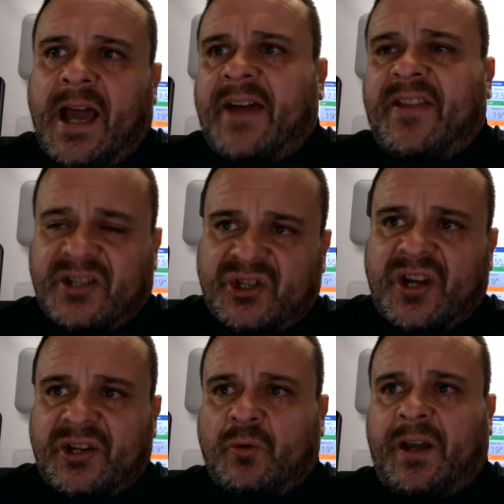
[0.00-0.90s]
and there's a
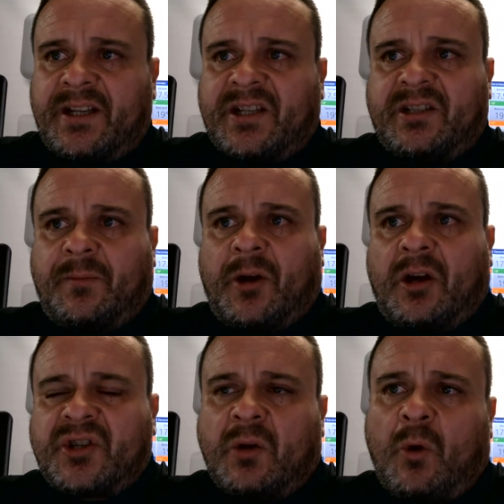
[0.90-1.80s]
central heating
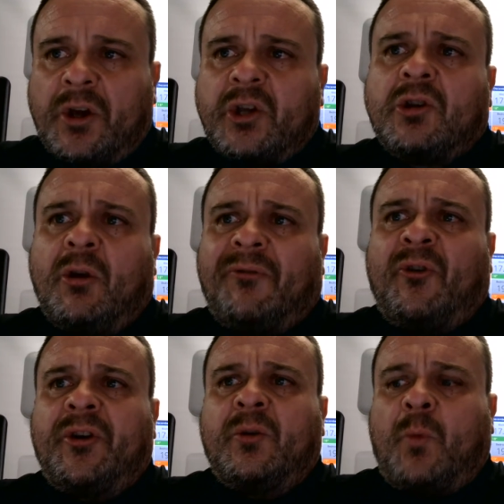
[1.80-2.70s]
demand. So what you'd look
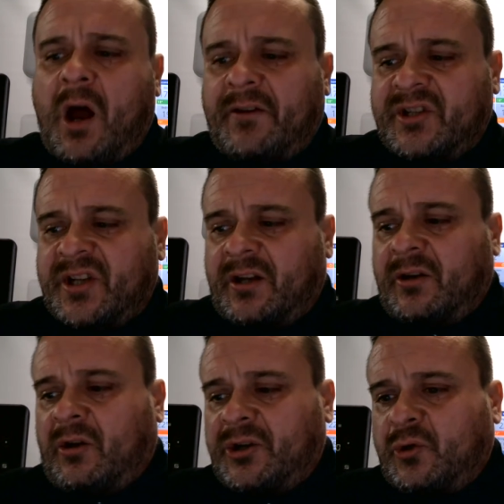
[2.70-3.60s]
for in the wiring centre,
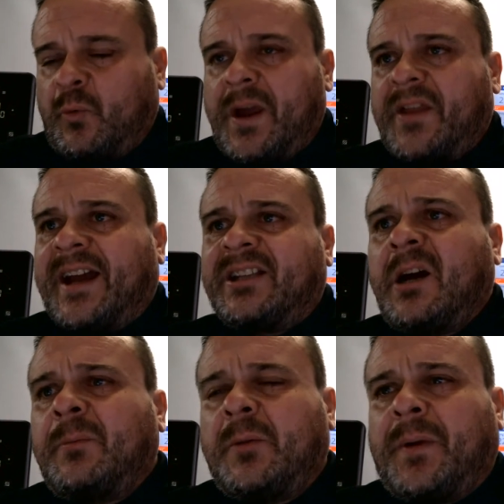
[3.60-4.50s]
Nigel, with a
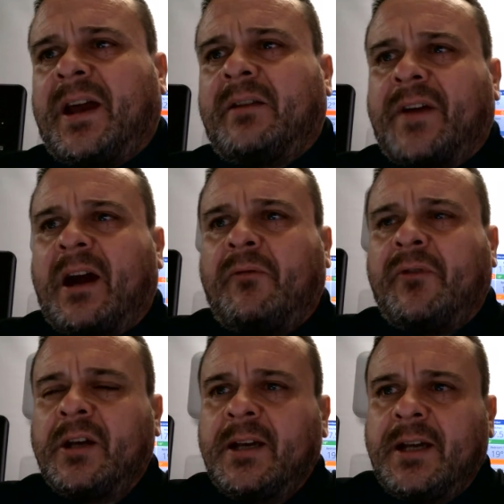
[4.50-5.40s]
W plan valve
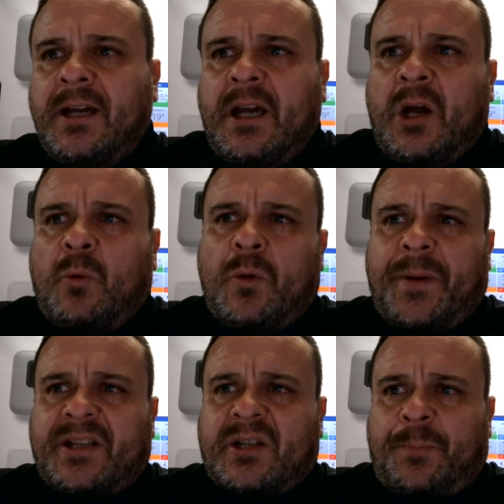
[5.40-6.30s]
would
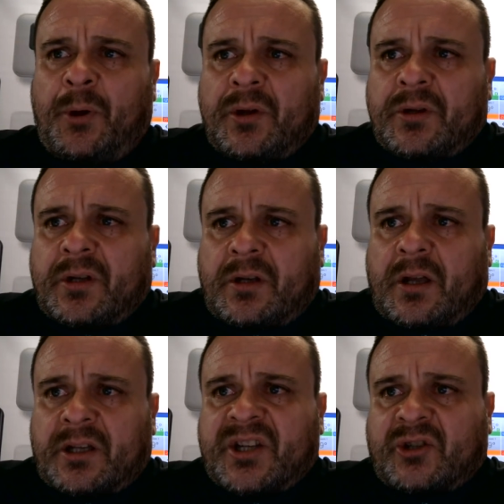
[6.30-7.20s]
be to put
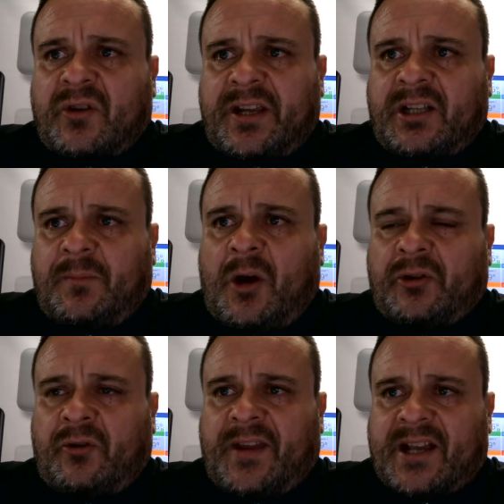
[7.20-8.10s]
a central heating
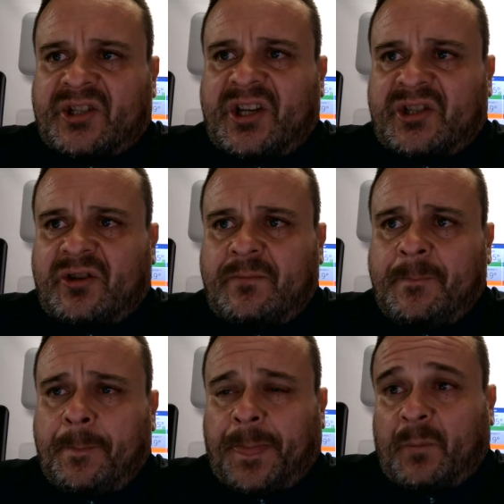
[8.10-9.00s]
demand on that
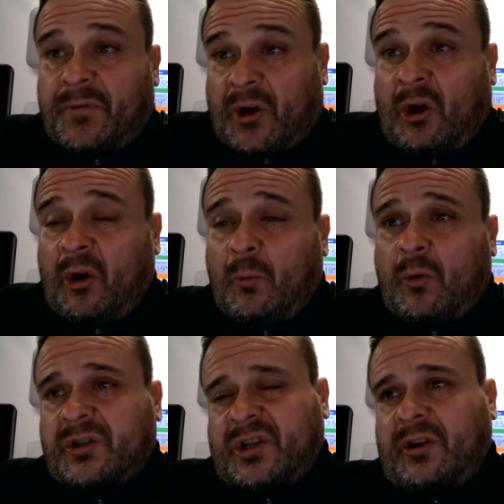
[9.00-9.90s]
system with the hot
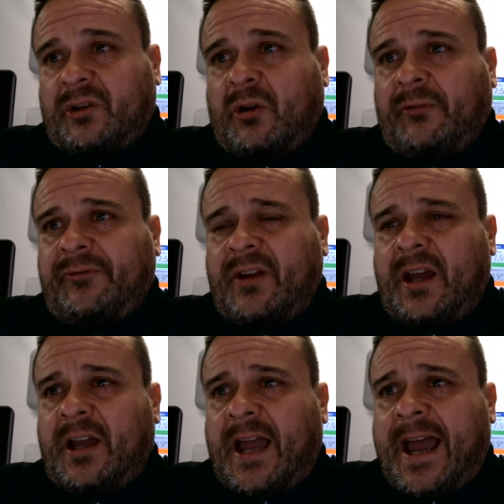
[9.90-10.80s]
water turned off.
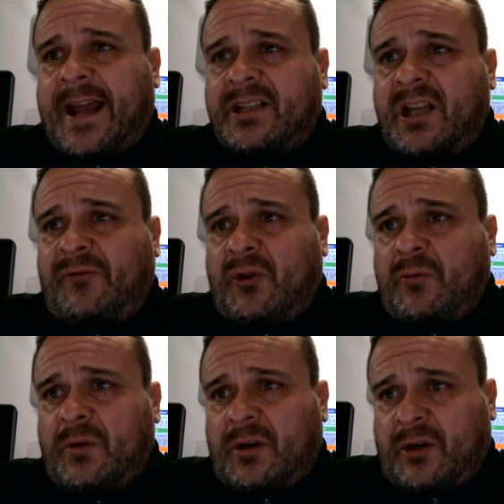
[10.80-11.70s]
And if
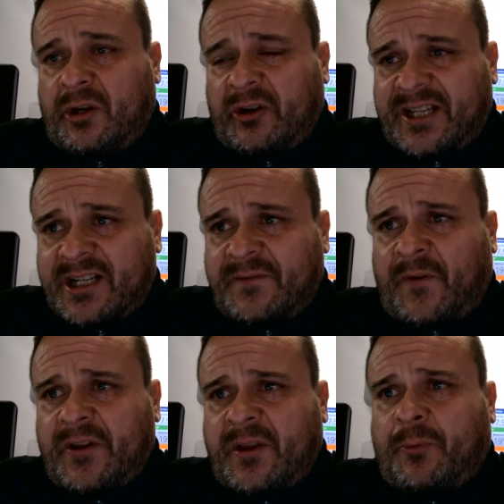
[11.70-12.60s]
you can
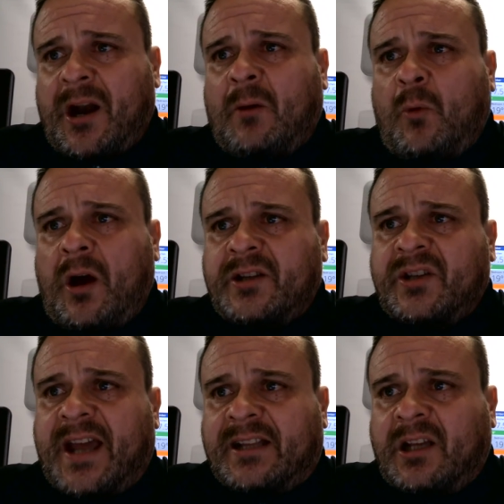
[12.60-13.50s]
identify the brown wire
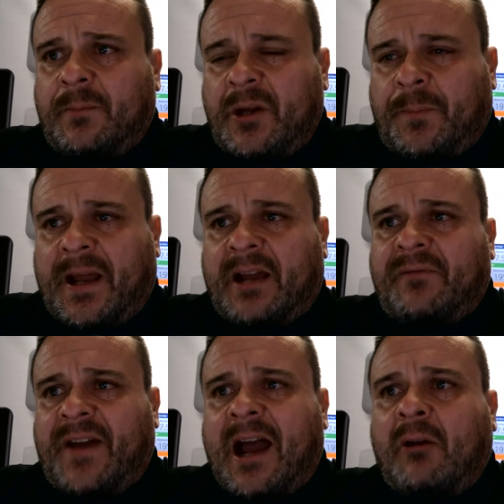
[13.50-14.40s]
to that W
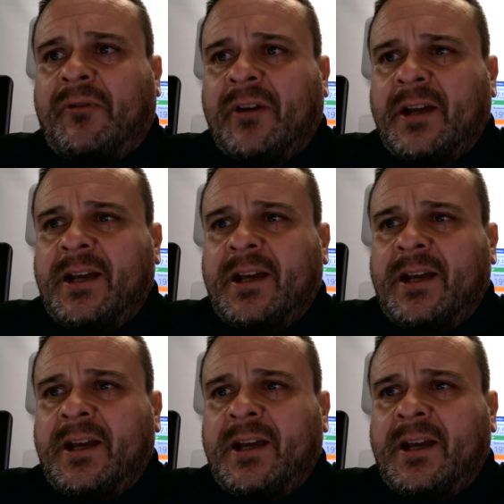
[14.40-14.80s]
plan valve,